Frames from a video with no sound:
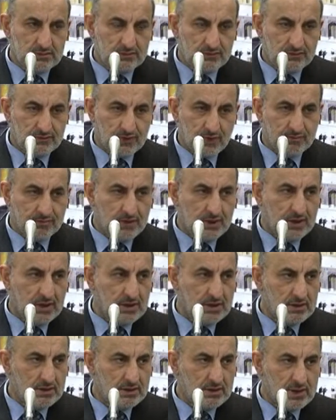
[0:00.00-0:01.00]
from
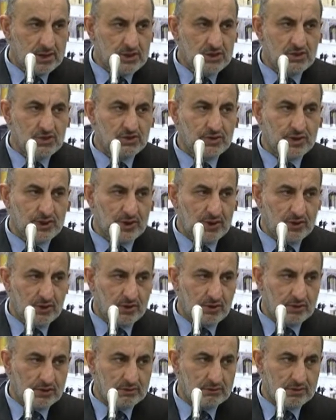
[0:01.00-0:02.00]
the injury
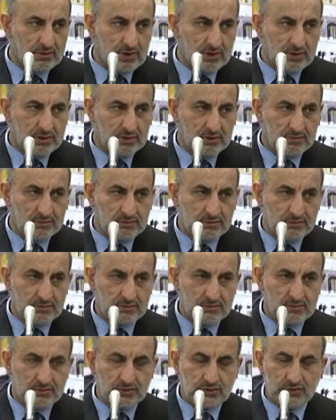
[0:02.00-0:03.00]
or
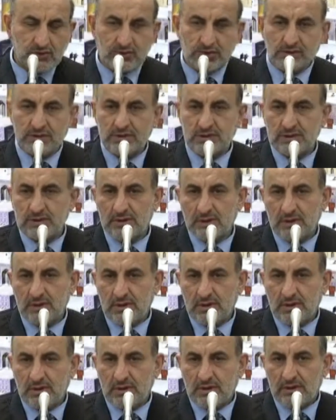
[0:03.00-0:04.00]
sources.
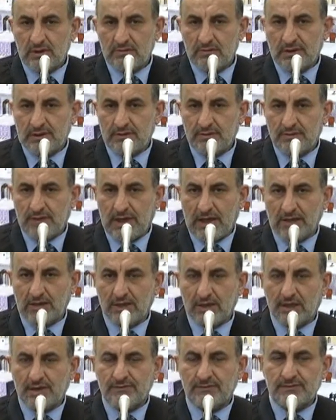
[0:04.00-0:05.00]
But the blood
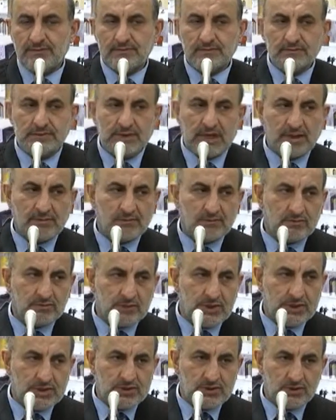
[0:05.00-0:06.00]
of time
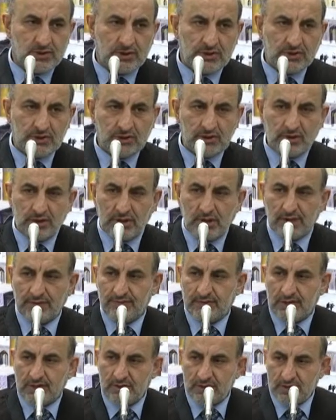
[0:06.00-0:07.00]
menstruation,
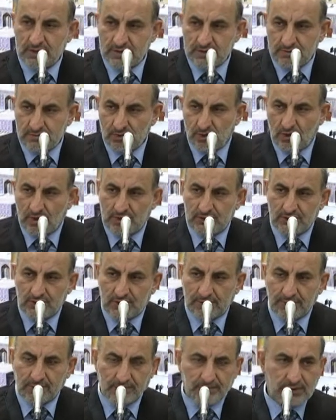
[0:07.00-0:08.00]
even small
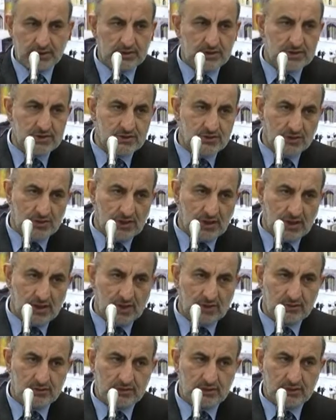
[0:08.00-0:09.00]
drop of it is not
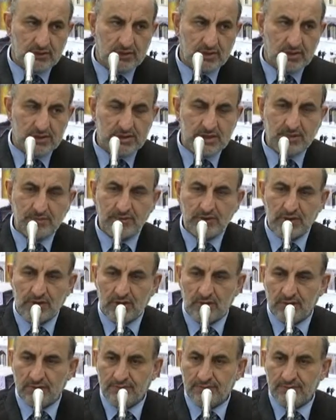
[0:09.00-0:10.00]
allowed. The same
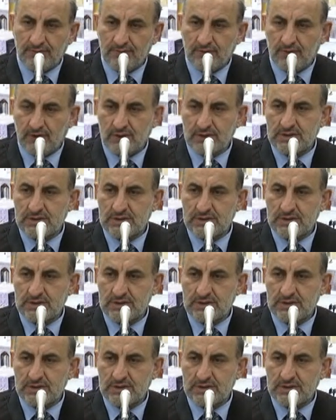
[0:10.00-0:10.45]
thing for